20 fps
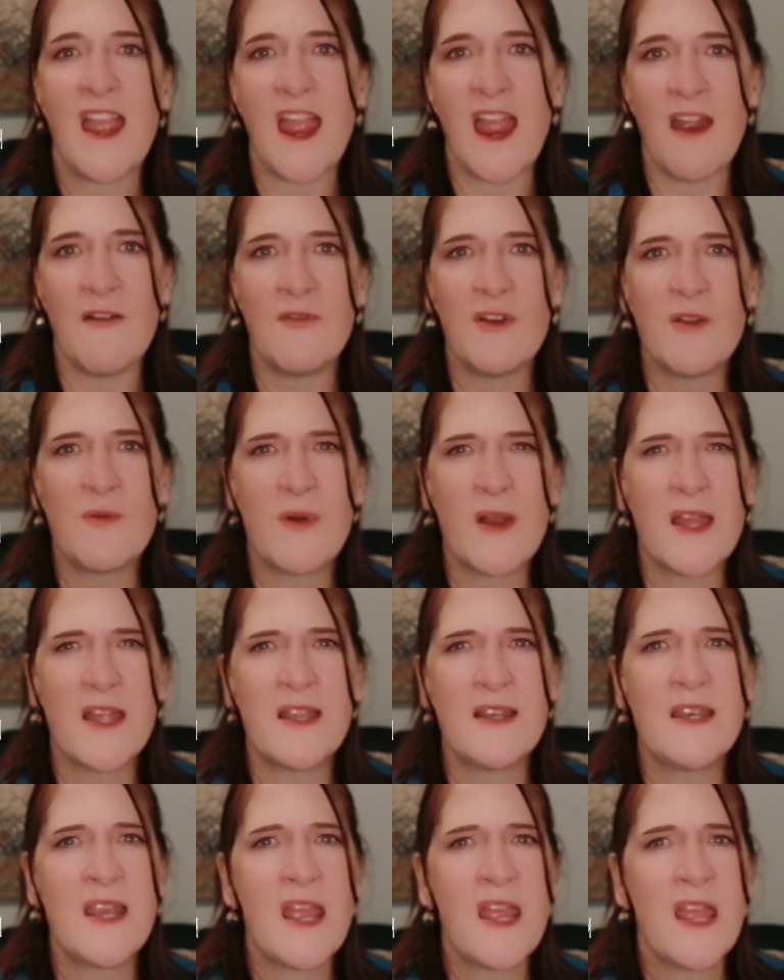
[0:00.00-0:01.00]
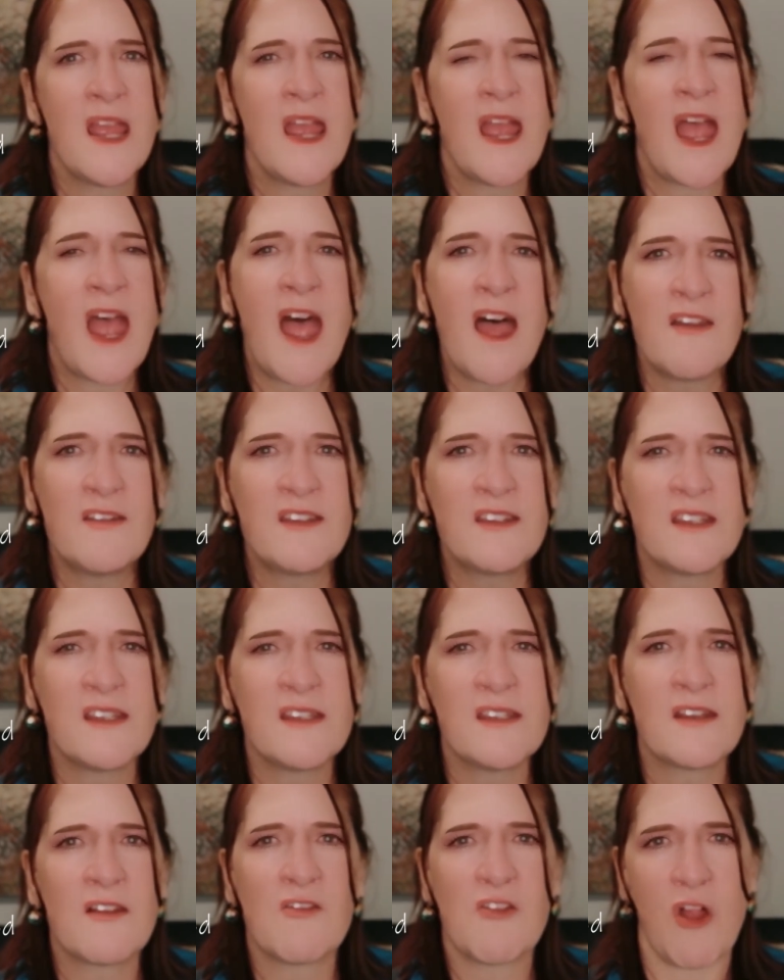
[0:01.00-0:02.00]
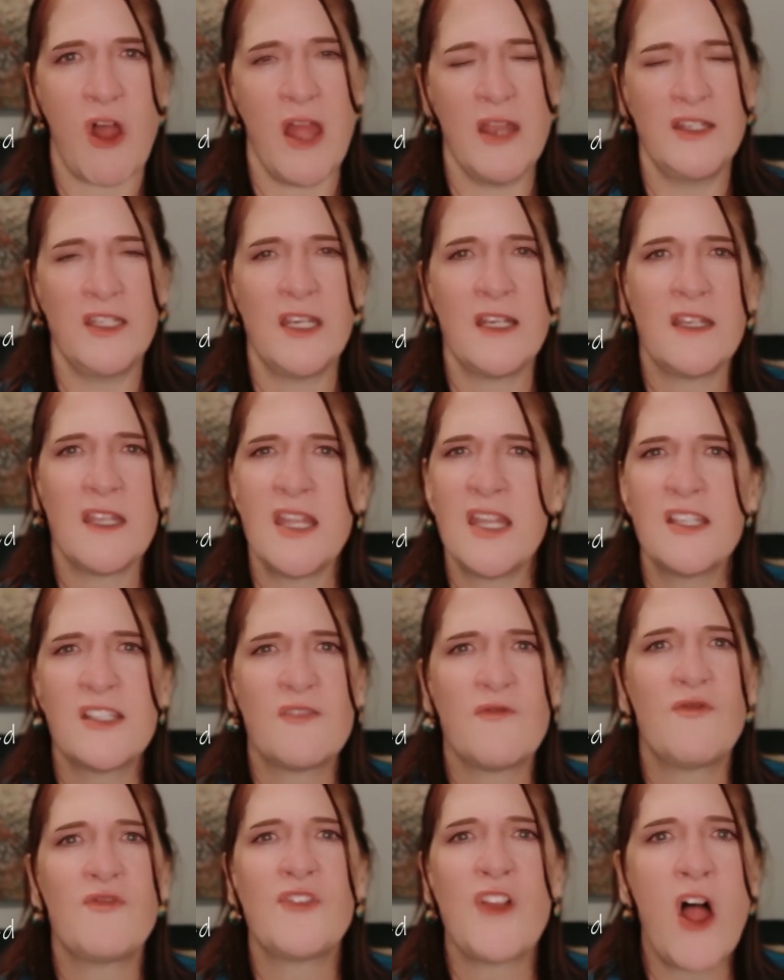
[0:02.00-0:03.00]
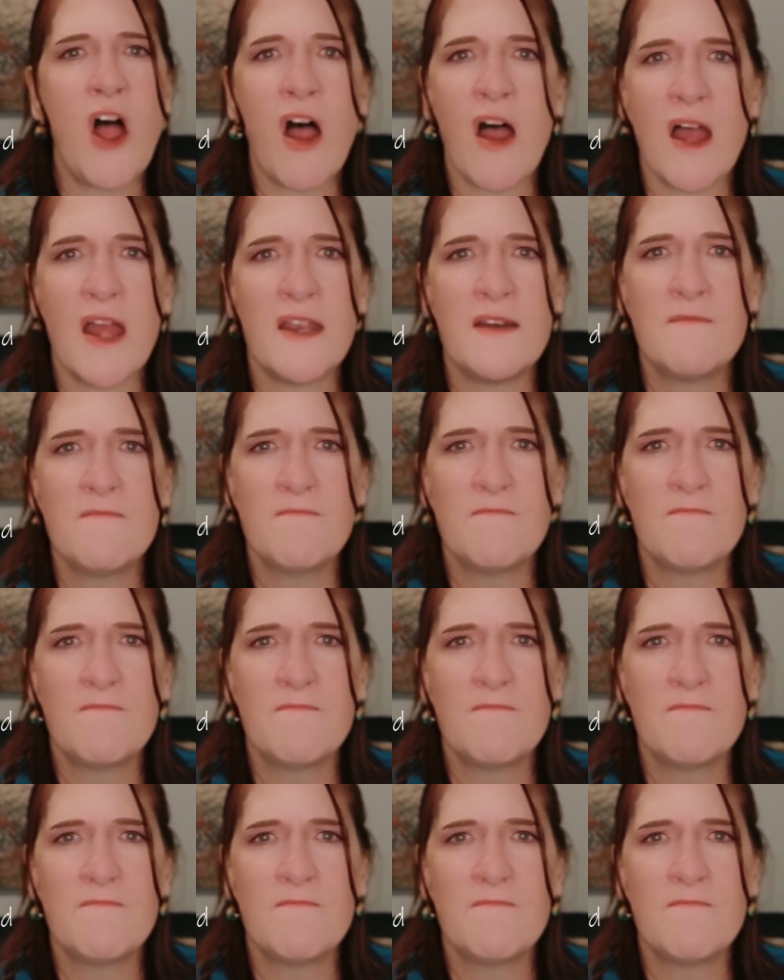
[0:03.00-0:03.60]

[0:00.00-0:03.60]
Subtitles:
Everyone else's logic is flawed.